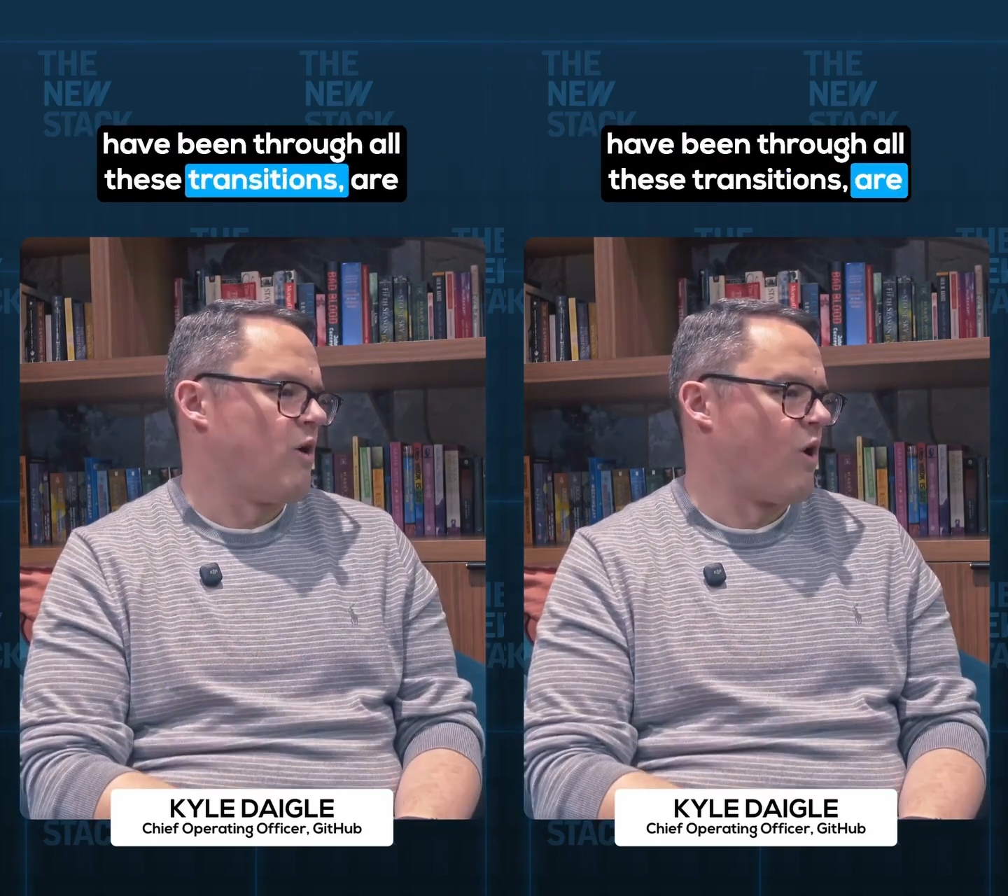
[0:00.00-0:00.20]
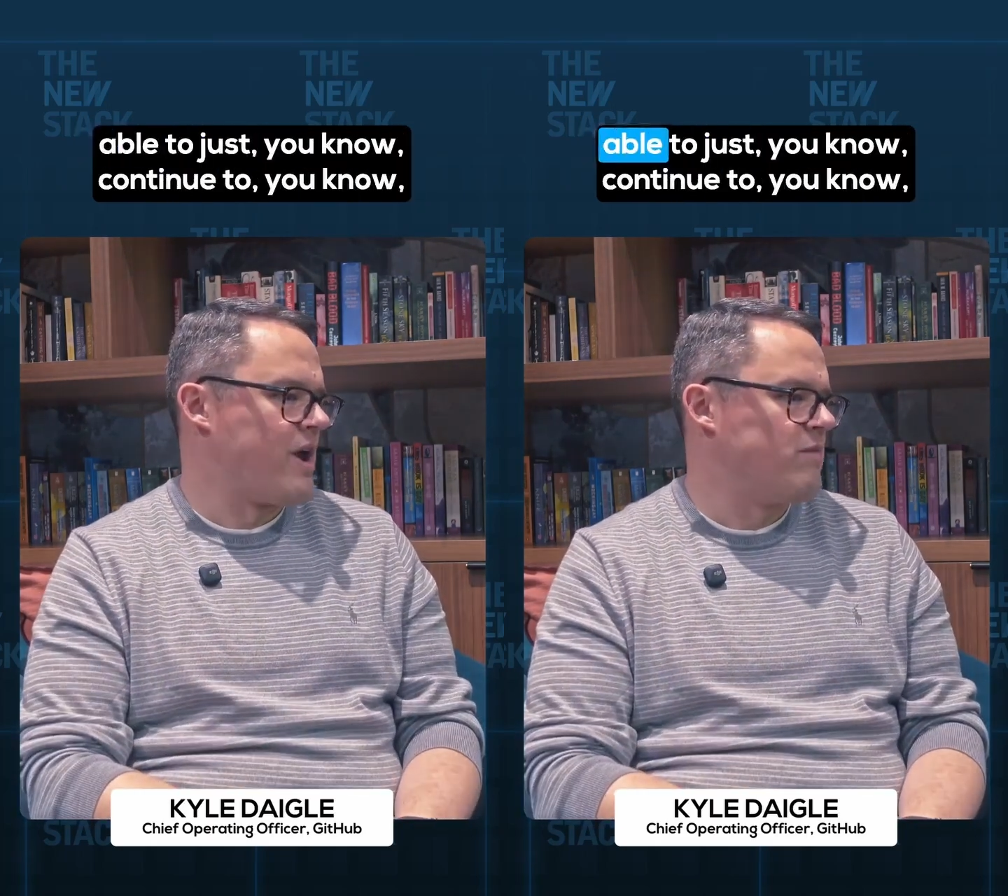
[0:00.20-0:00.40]

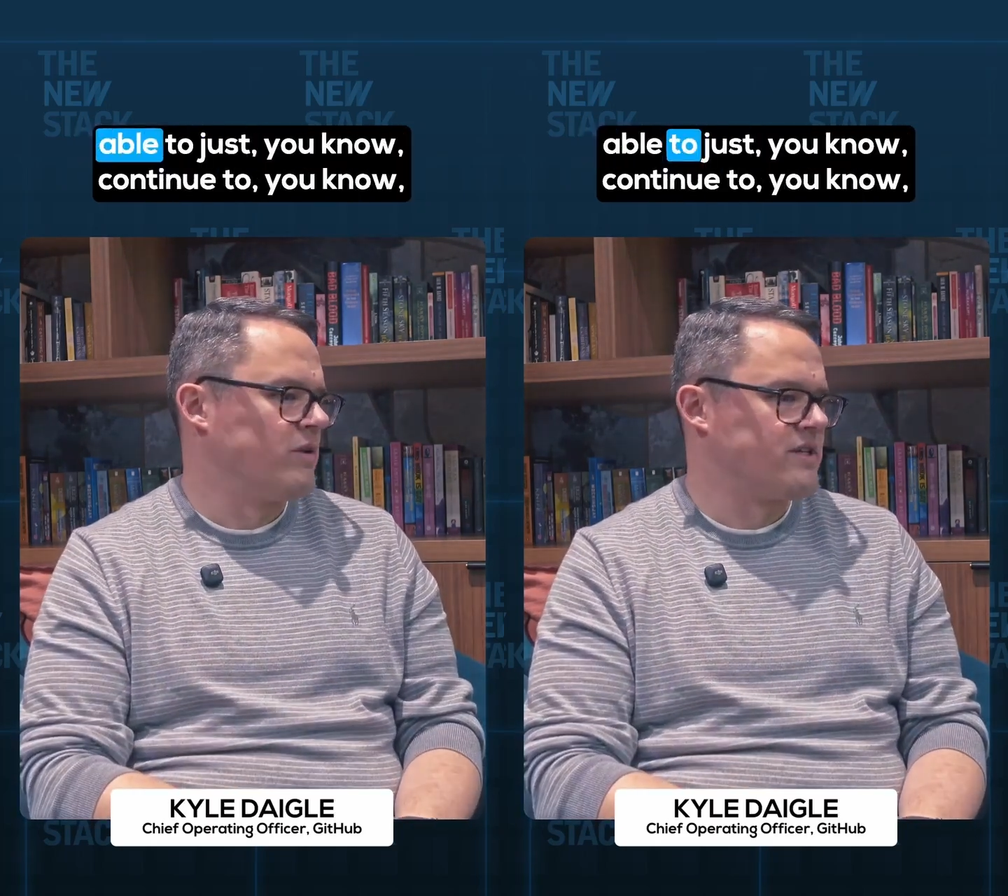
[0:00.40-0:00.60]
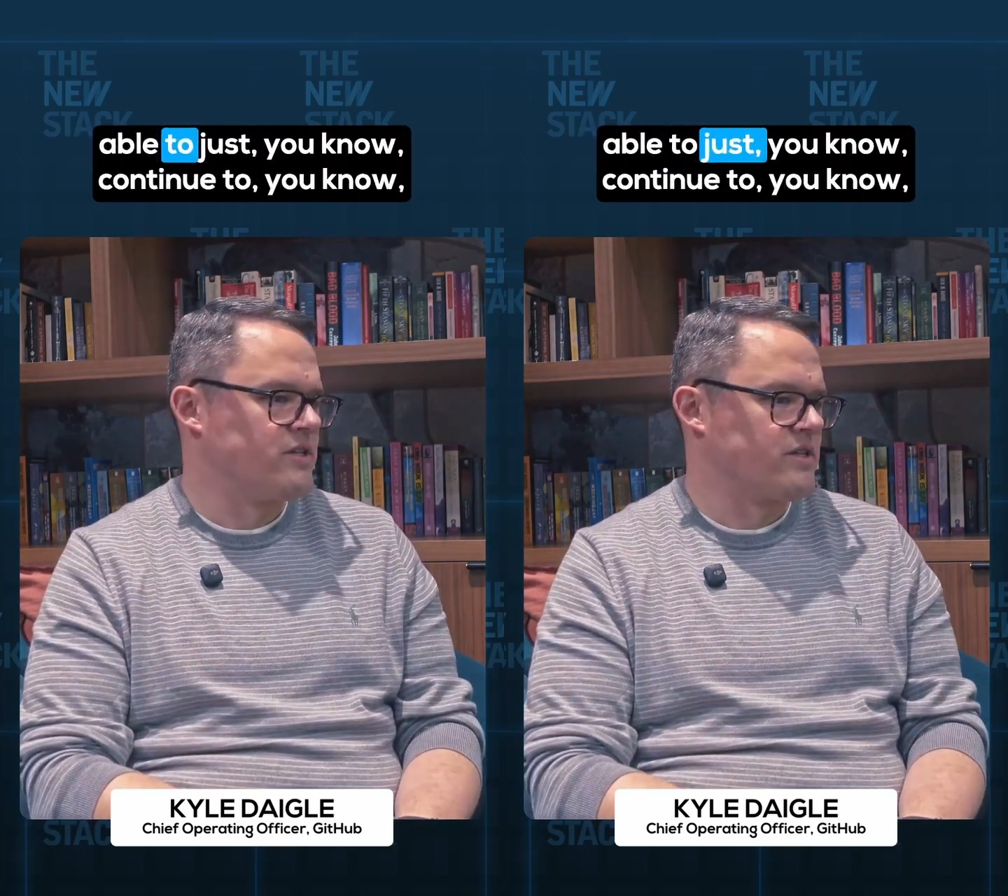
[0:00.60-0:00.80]
are
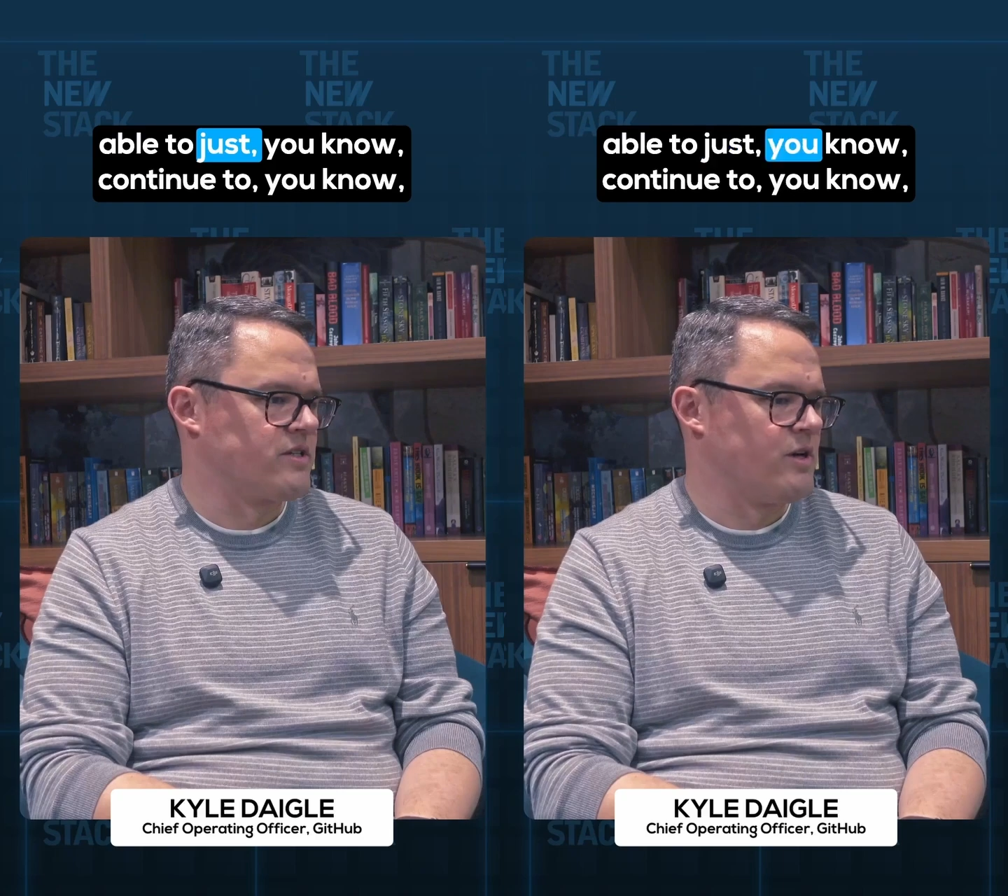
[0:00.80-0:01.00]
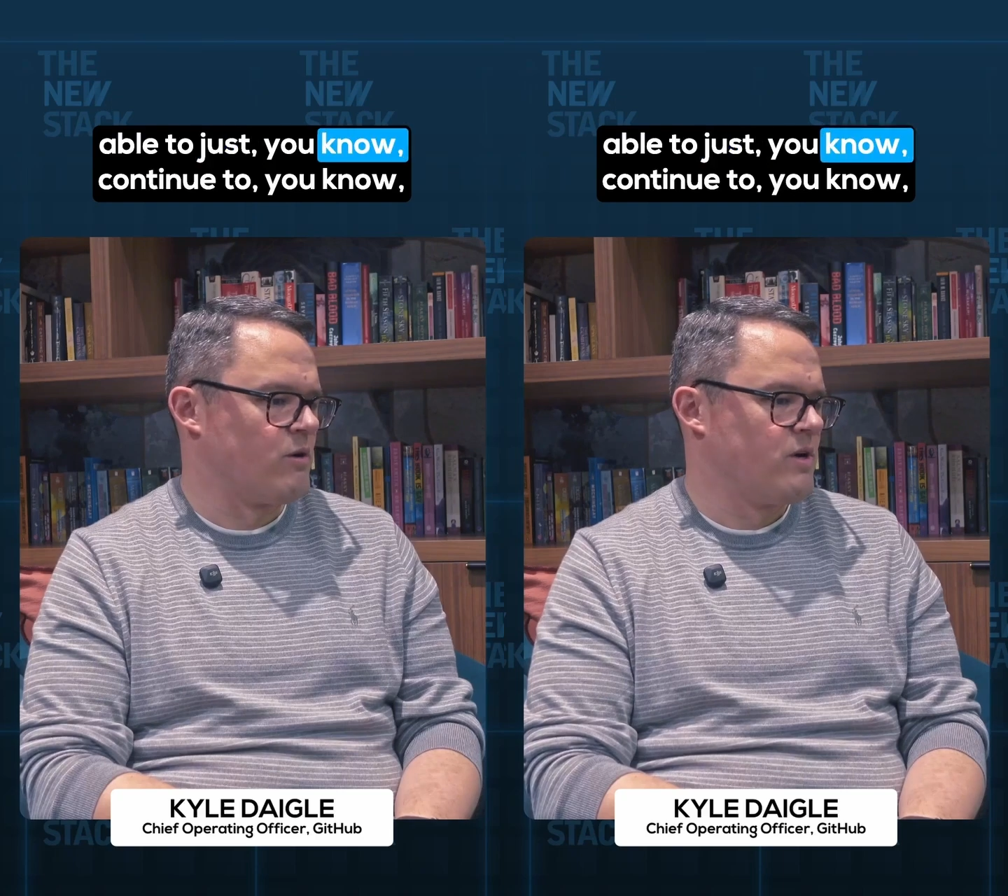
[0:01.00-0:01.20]
able to
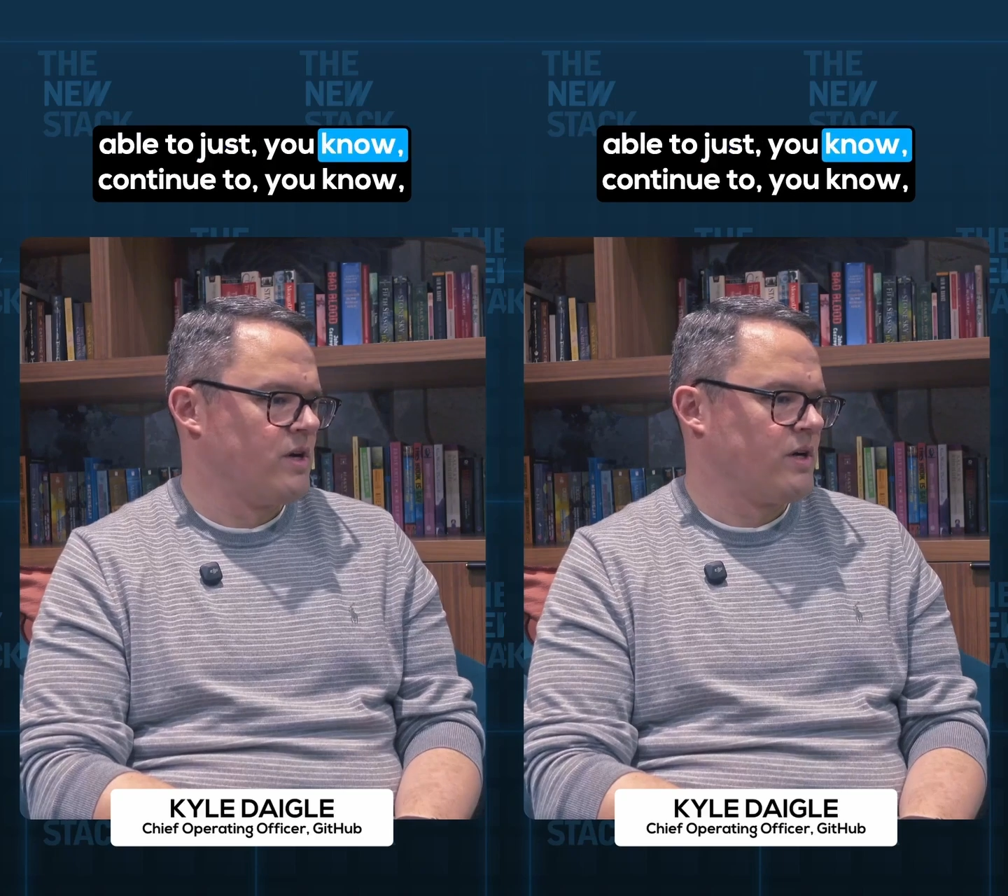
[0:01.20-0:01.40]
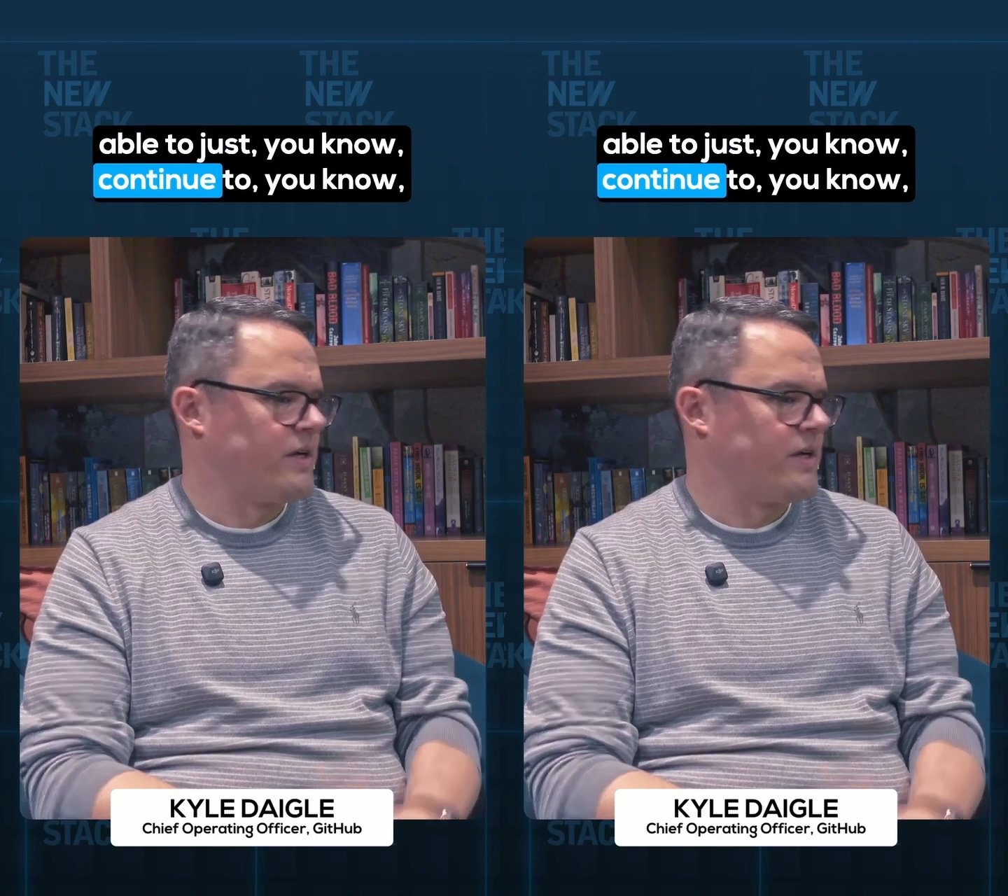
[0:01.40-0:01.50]
just you know